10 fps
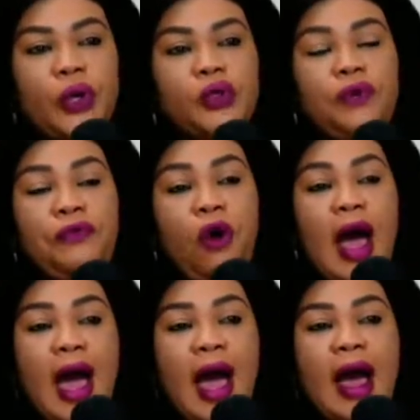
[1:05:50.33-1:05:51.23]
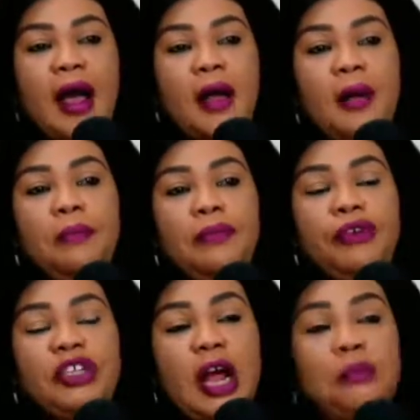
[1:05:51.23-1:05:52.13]
So for her,
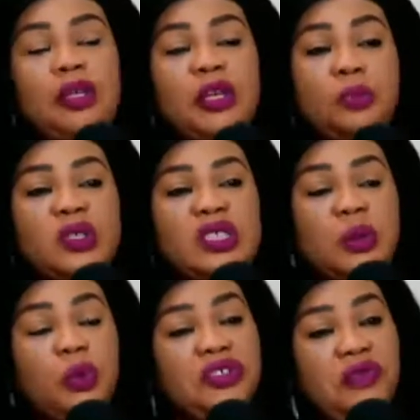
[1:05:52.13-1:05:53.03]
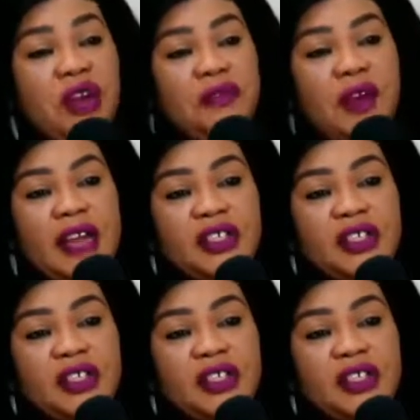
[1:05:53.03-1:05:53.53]
Richard being a Muslim was a red flag.